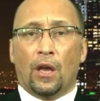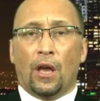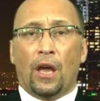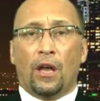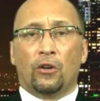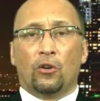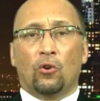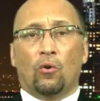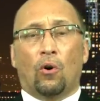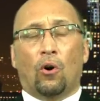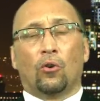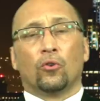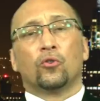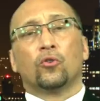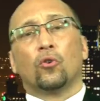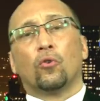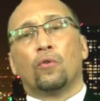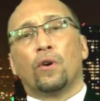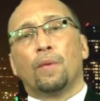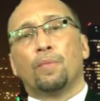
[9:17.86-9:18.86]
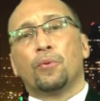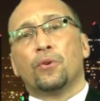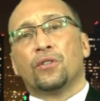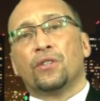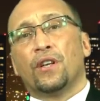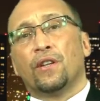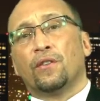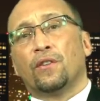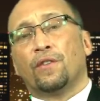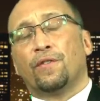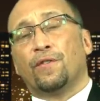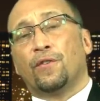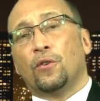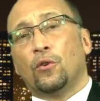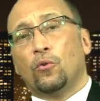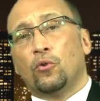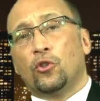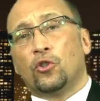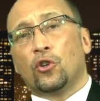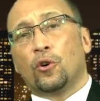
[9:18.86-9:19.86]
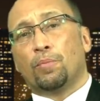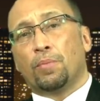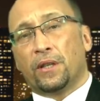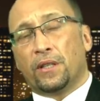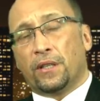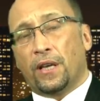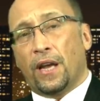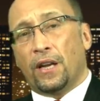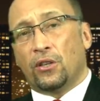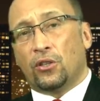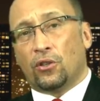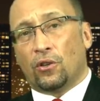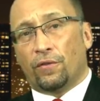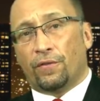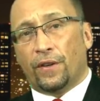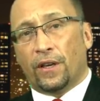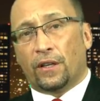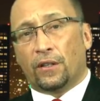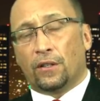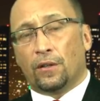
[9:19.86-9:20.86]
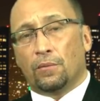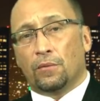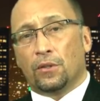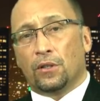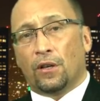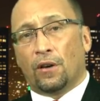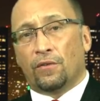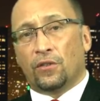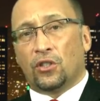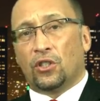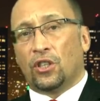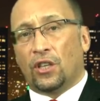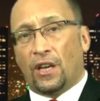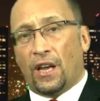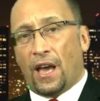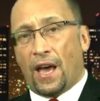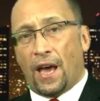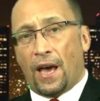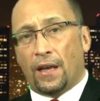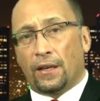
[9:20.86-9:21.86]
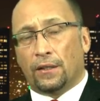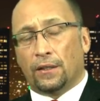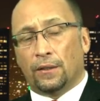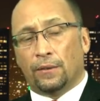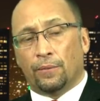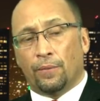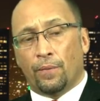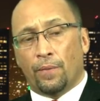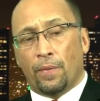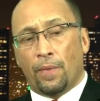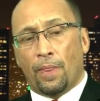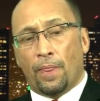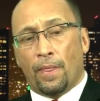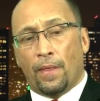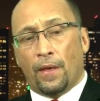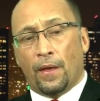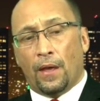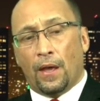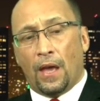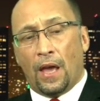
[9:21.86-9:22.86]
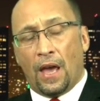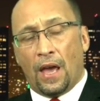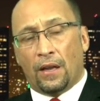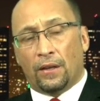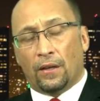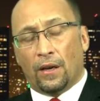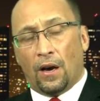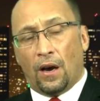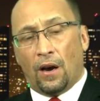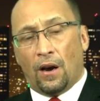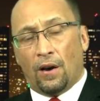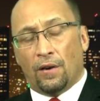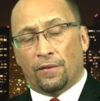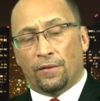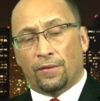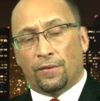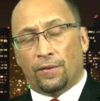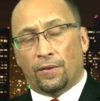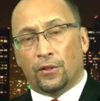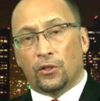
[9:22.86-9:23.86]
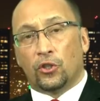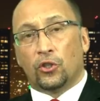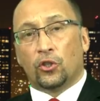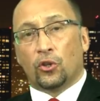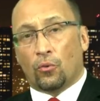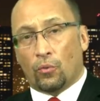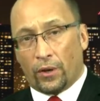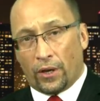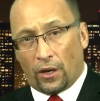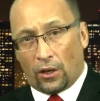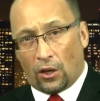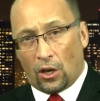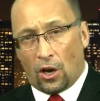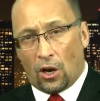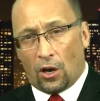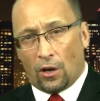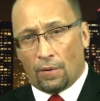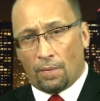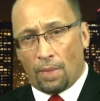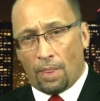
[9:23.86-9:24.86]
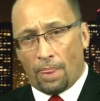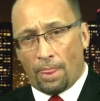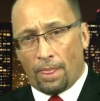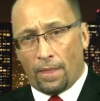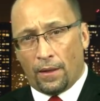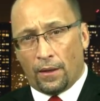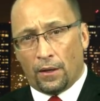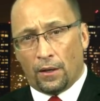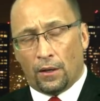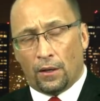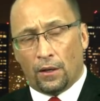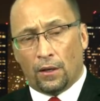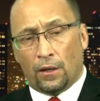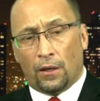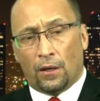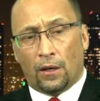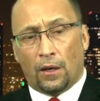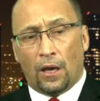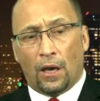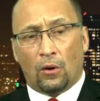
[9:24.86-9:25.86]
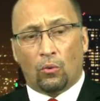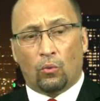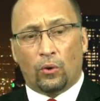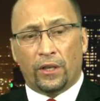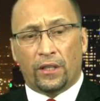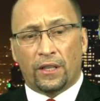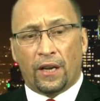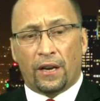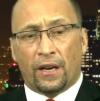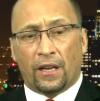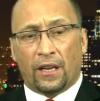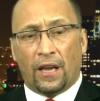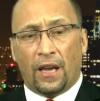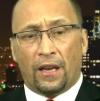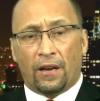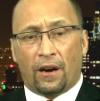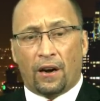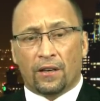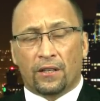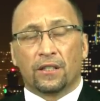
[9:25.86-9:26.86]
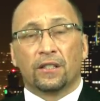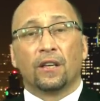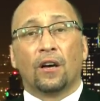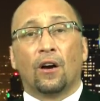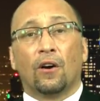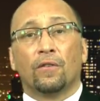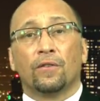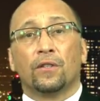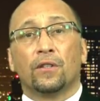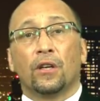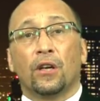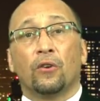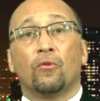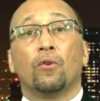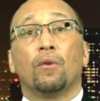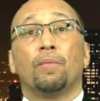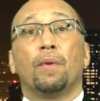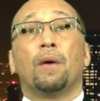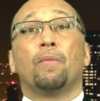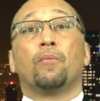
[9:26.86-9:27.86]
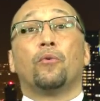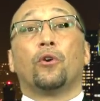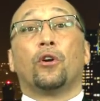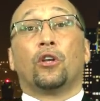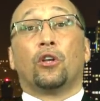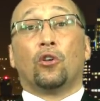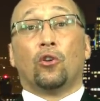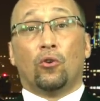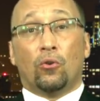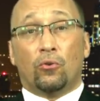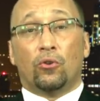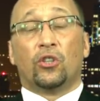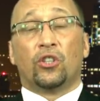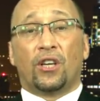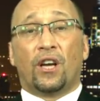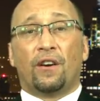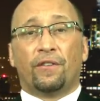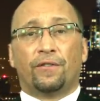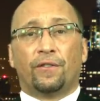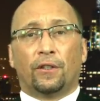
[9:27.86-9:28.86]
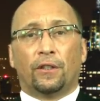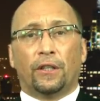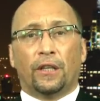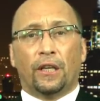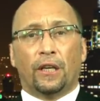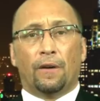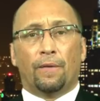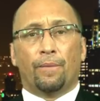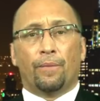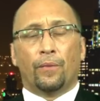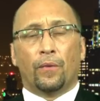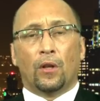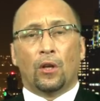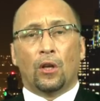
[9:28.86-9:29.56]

and you also represent the future potential victims of jihad and of Sharia law. And we dedicate ourselves in remembering you, Shafilea,